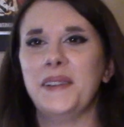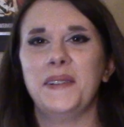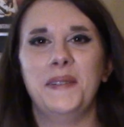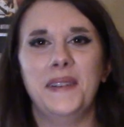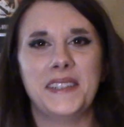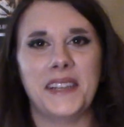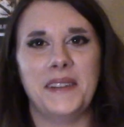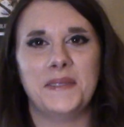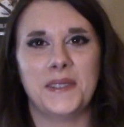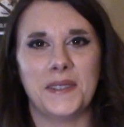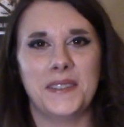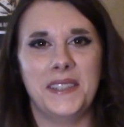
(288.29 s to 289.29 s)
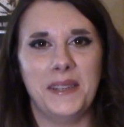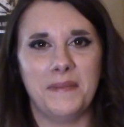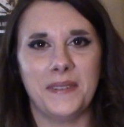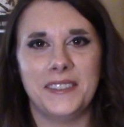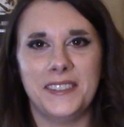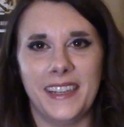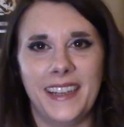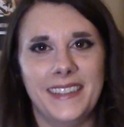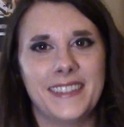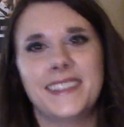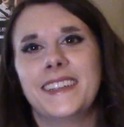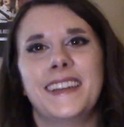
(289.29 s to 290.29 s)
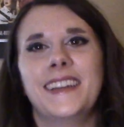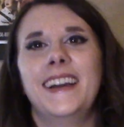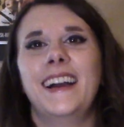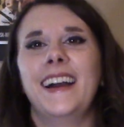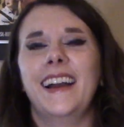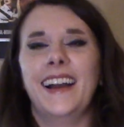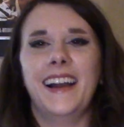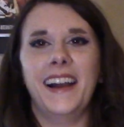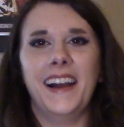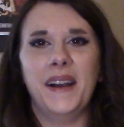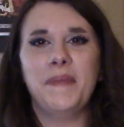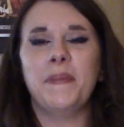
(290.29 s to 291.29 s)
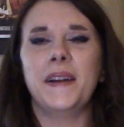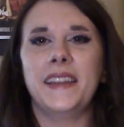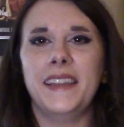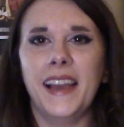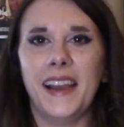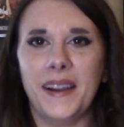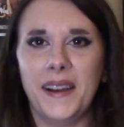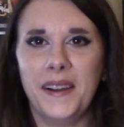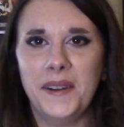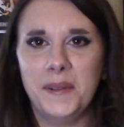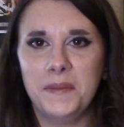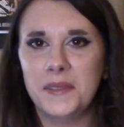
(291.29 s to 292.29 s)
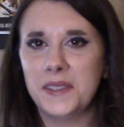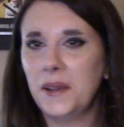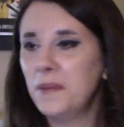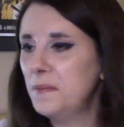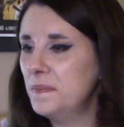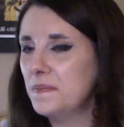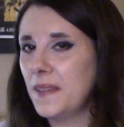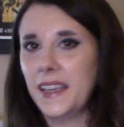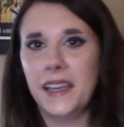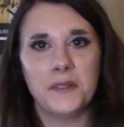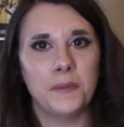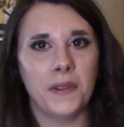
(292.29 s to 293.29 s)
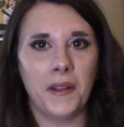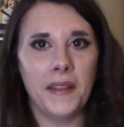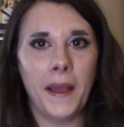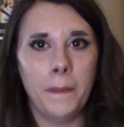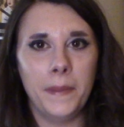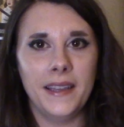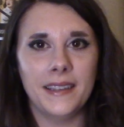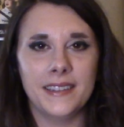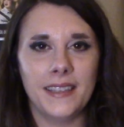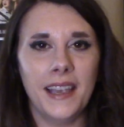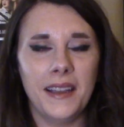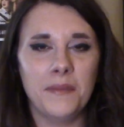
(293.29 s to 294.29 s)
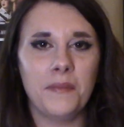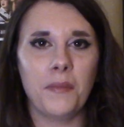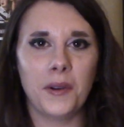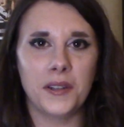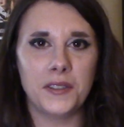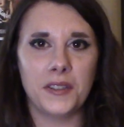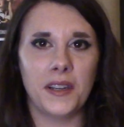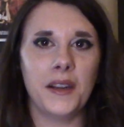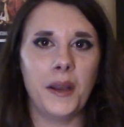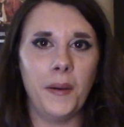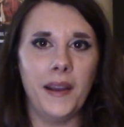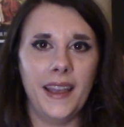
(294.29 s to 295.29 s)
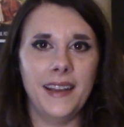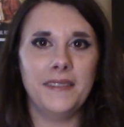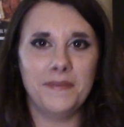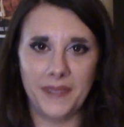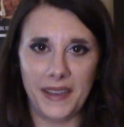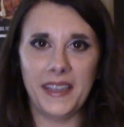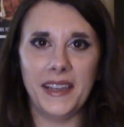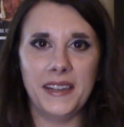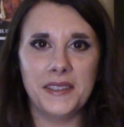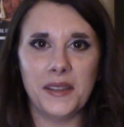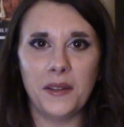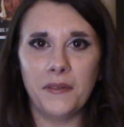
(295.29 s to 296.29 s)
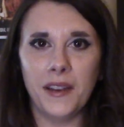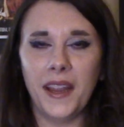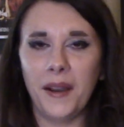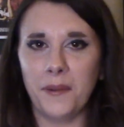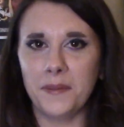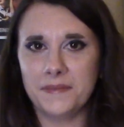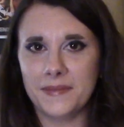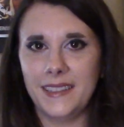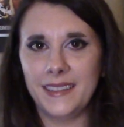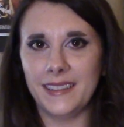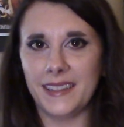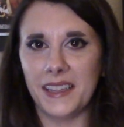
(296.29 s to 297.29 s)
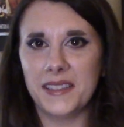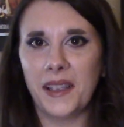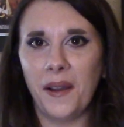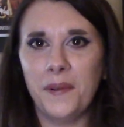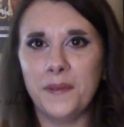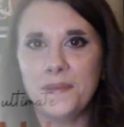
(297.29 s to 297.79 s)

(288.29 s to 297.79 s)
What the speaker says: Which I'm sure she appreciates. But yeah, so I guess with all that being said, we're just gonna go ahead and get into the video. Let's go.